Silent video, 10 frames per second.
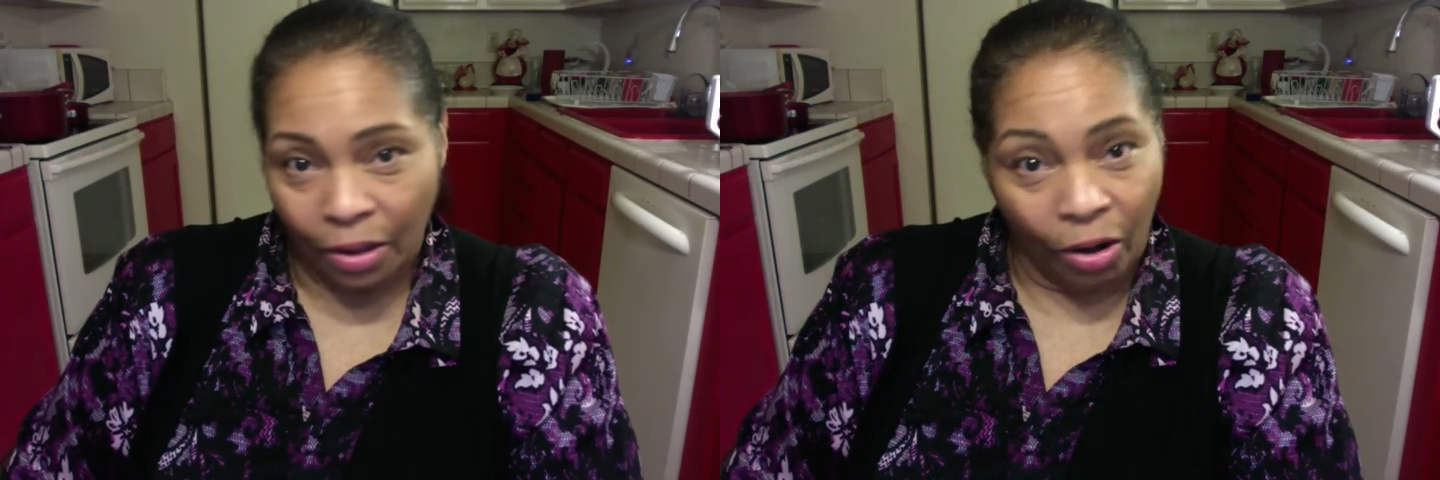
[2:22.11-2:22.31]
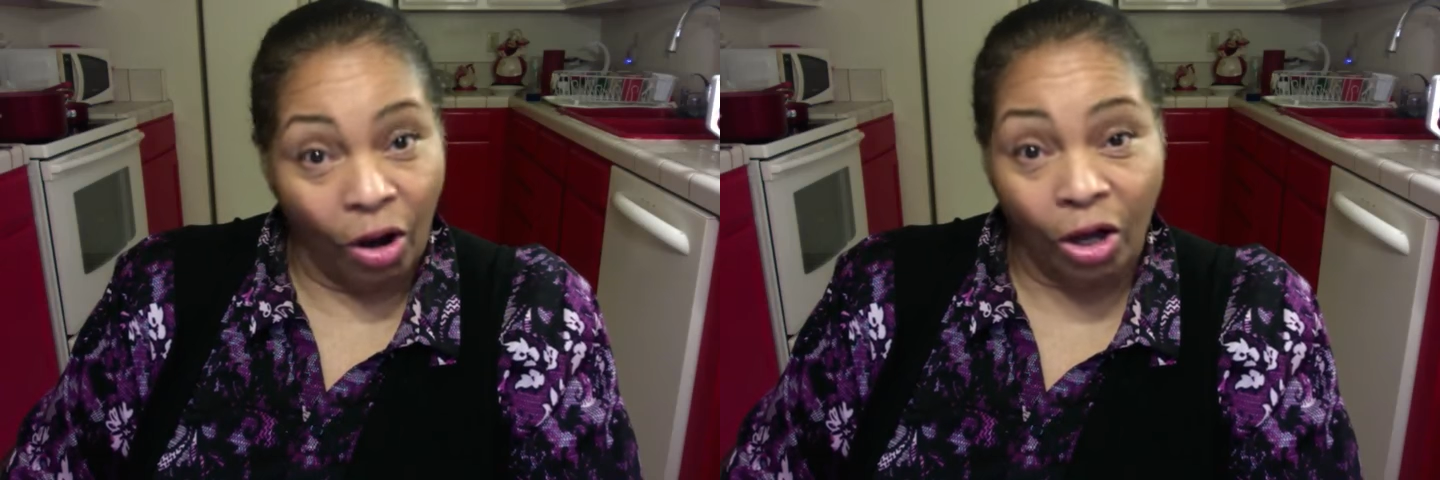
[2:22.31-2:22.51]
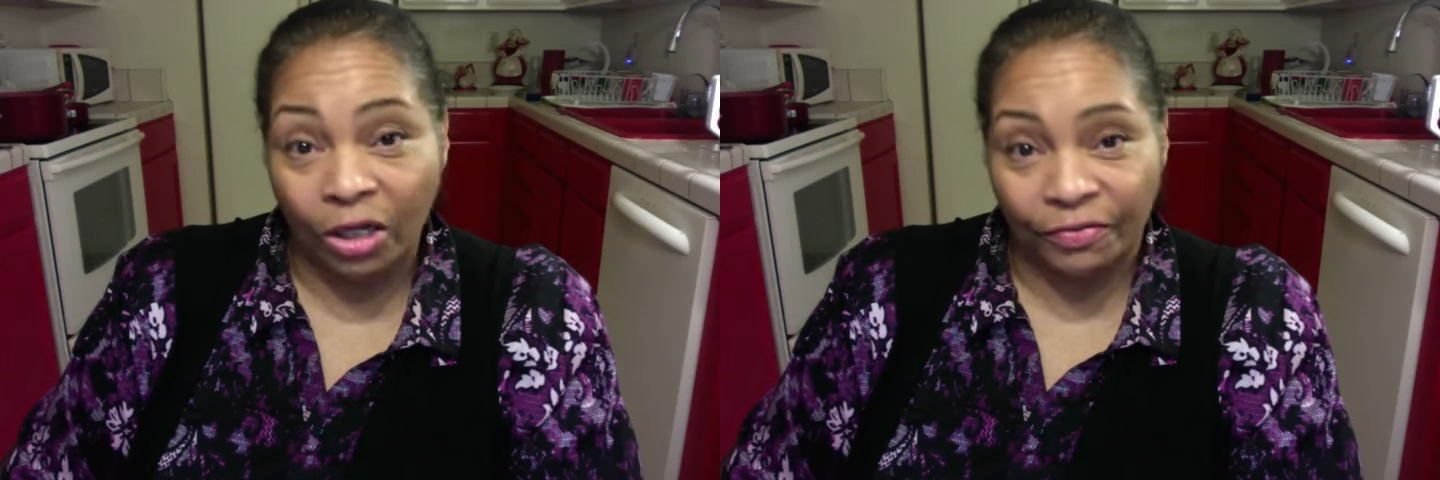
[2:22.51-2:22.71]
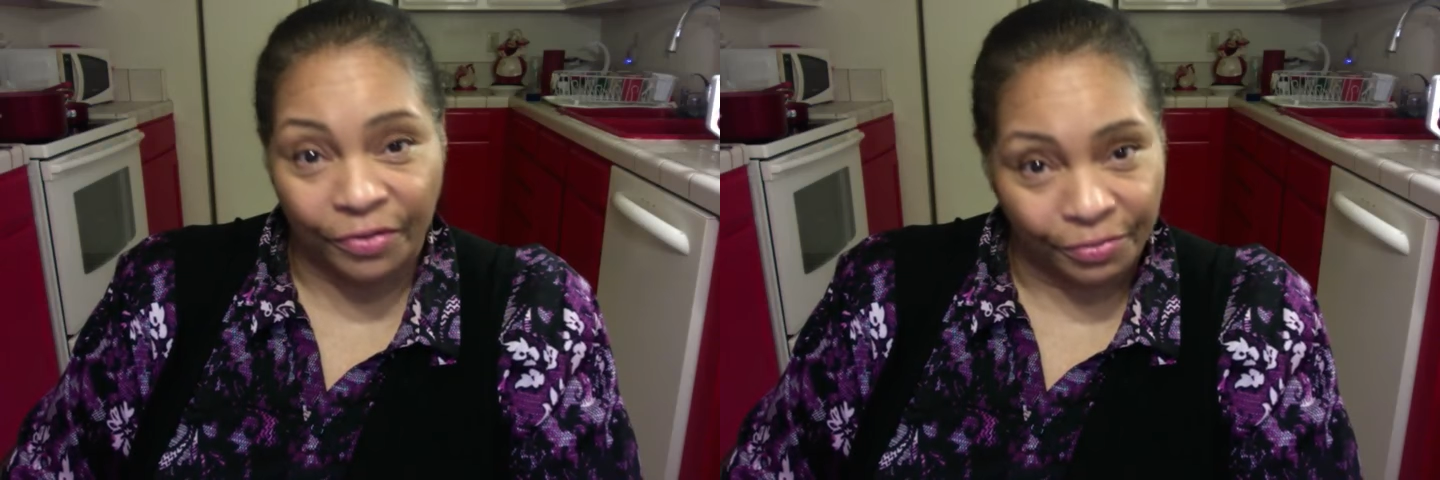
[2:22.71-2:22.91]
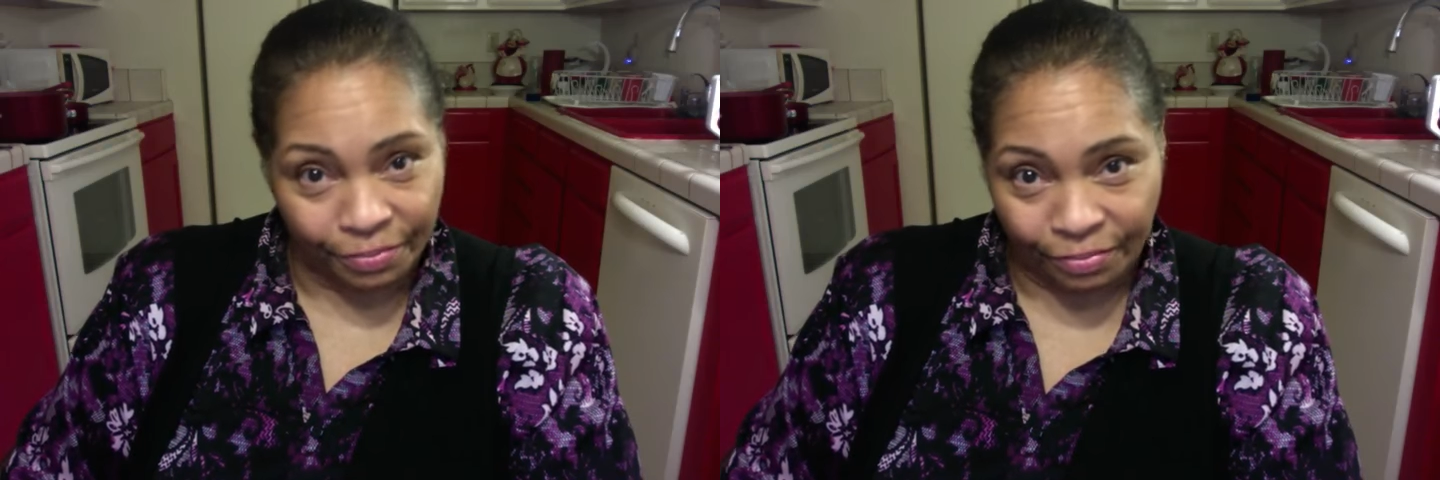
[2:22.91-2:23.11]
All of
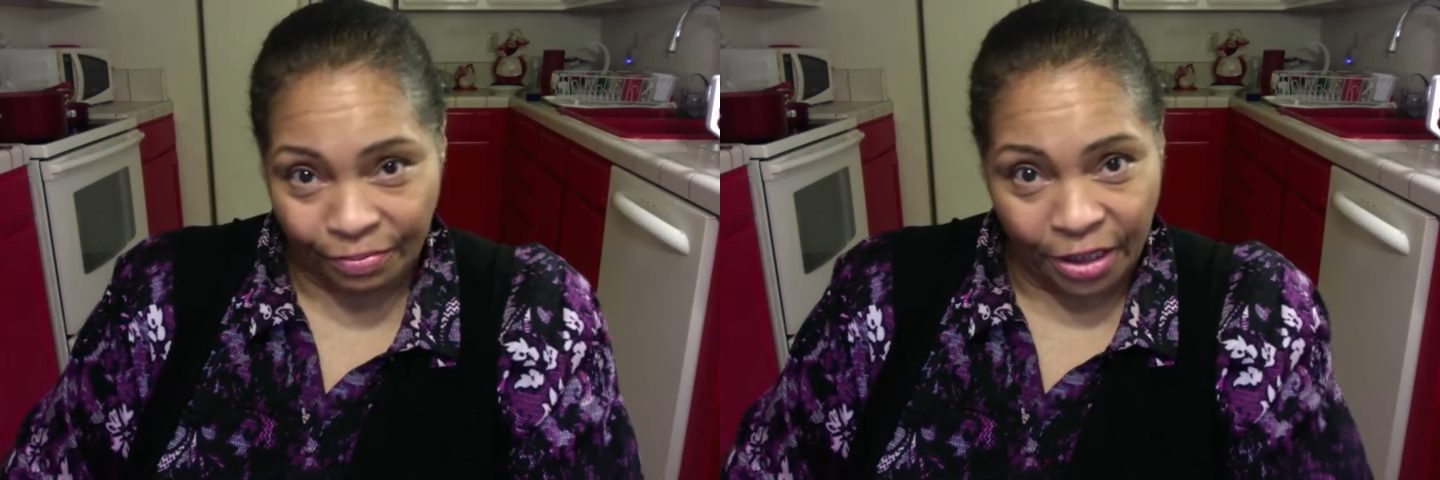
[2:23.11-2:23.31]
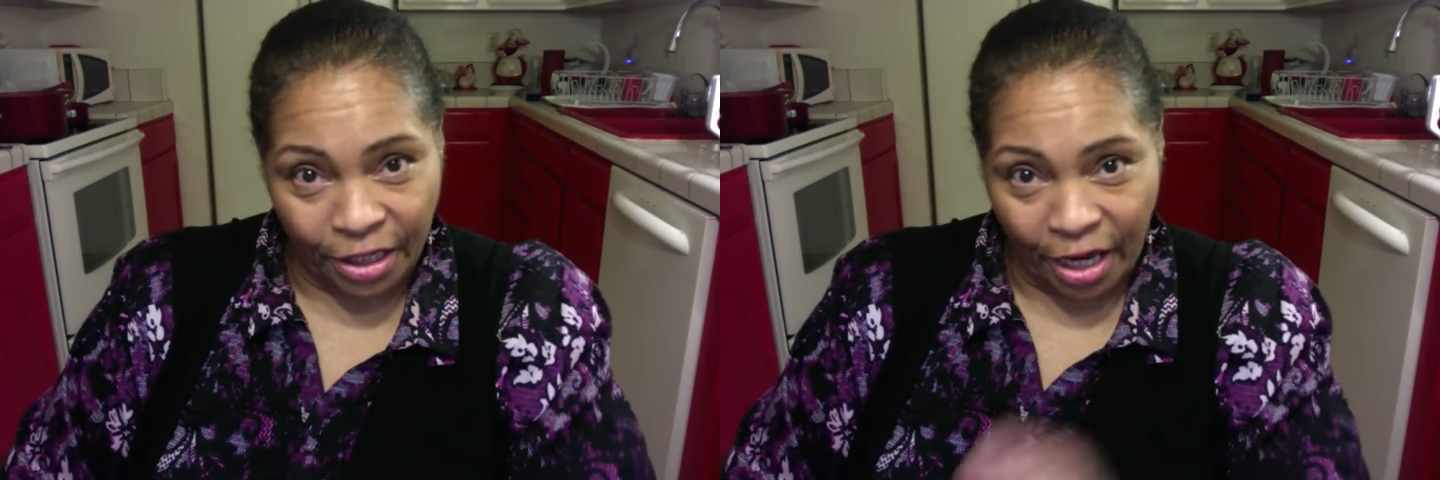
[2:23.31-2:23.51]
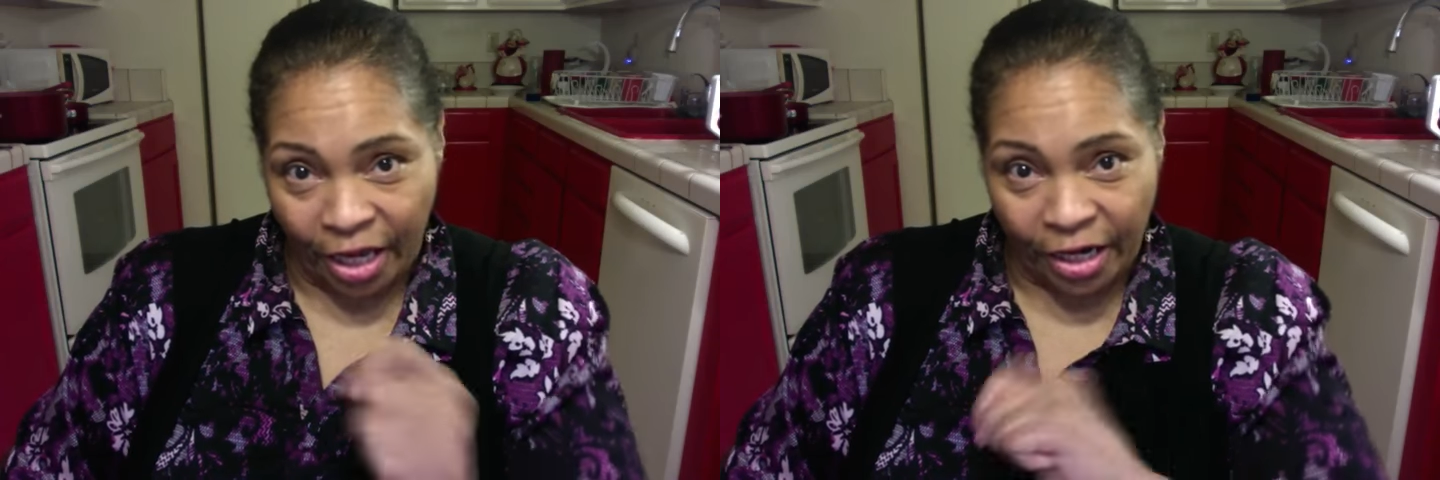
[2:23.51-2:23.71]
them. He had